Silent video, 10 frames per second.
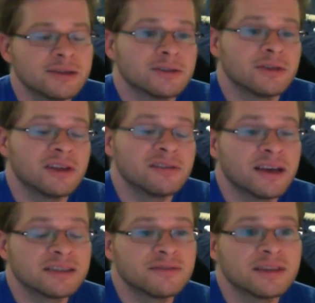So the
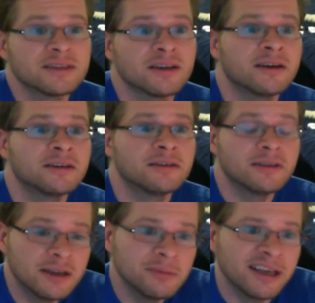effects of this are
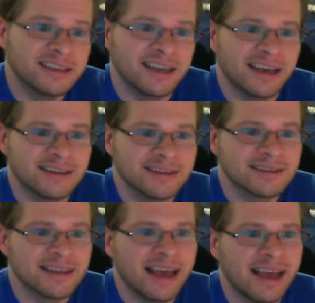incredibly
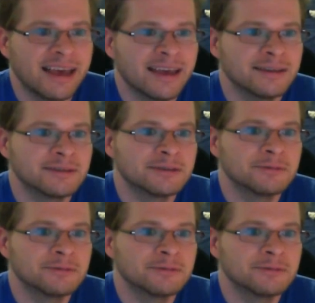intense and,